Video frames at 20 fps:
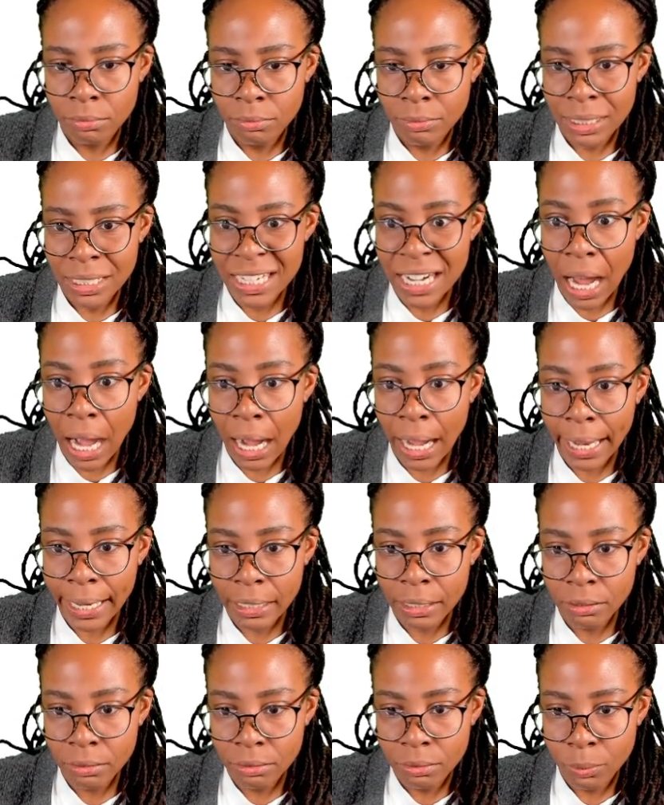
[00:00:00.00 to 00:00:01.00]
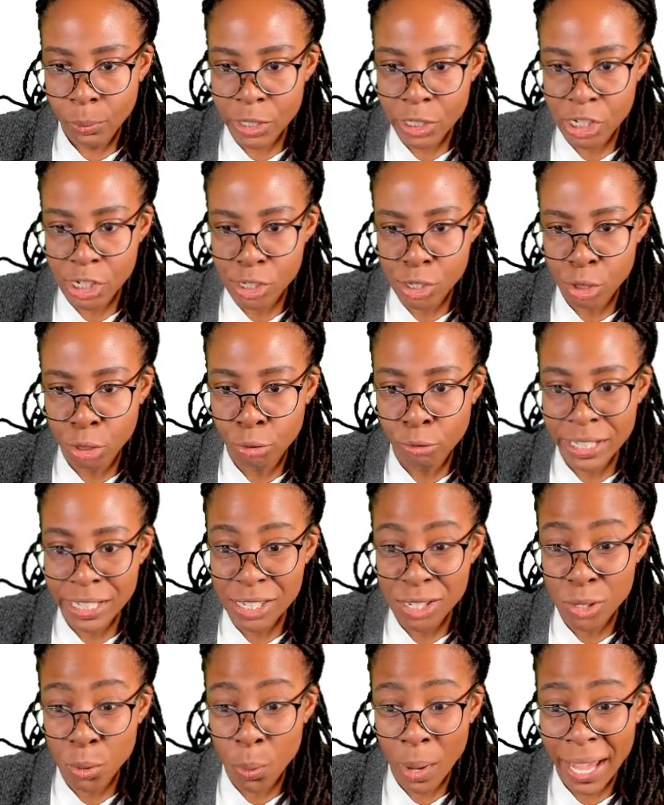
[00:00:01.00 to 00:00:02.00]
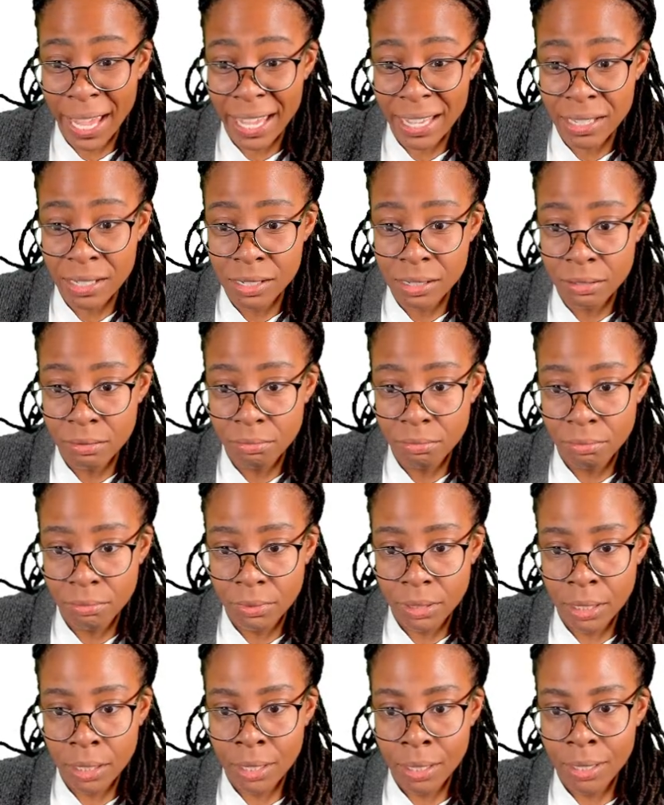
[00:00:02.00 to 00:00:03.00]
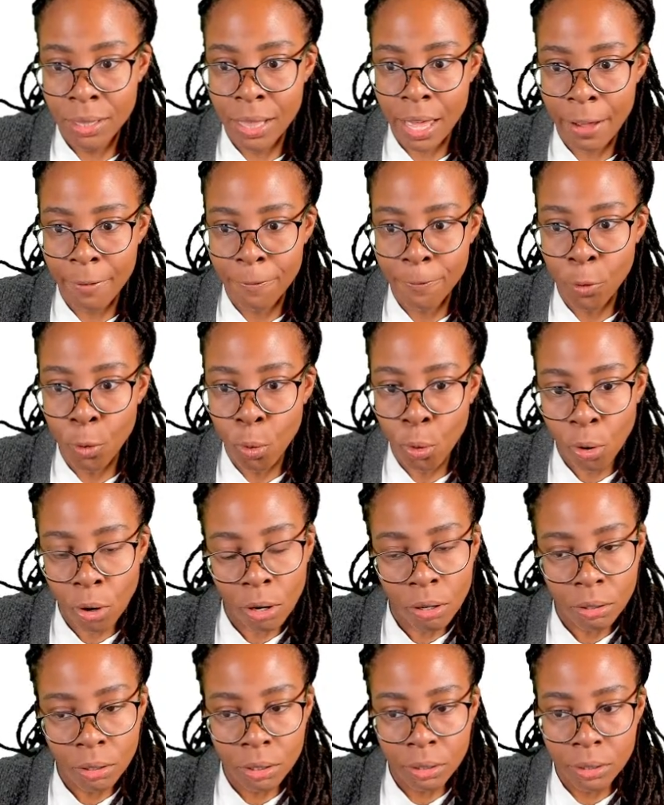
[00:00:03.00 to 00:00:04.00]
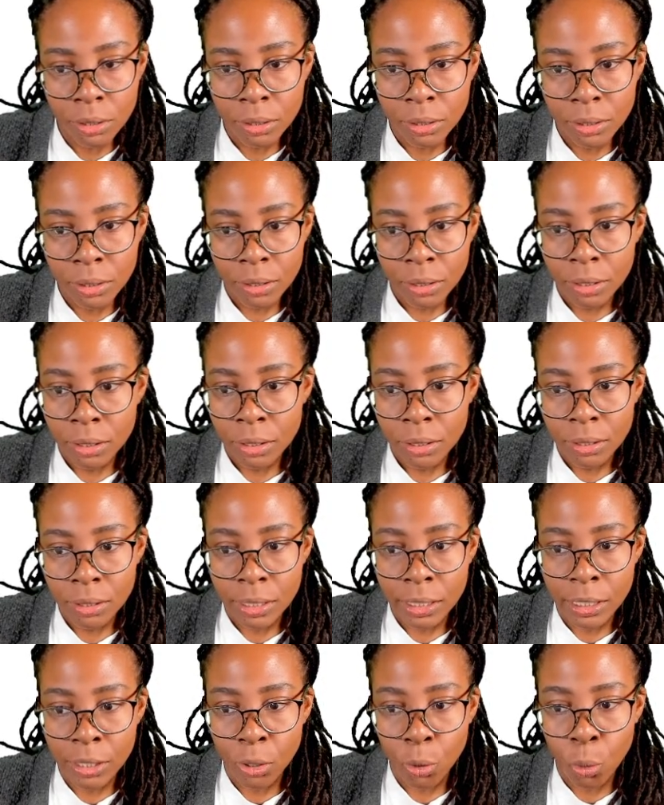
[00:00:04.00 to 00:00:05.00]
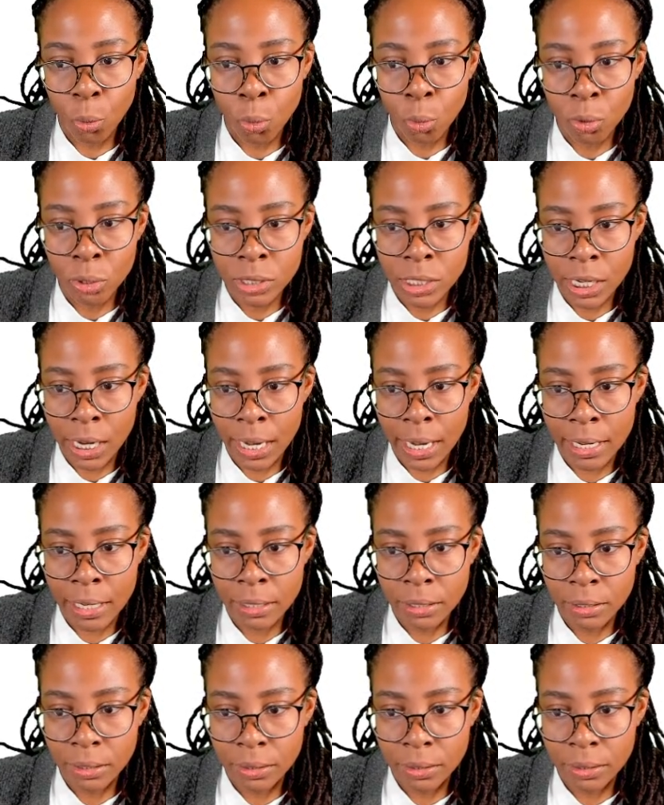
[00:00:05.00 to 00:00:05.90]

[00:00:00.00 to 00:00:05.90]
9, which is 3 squared. Therefore, the order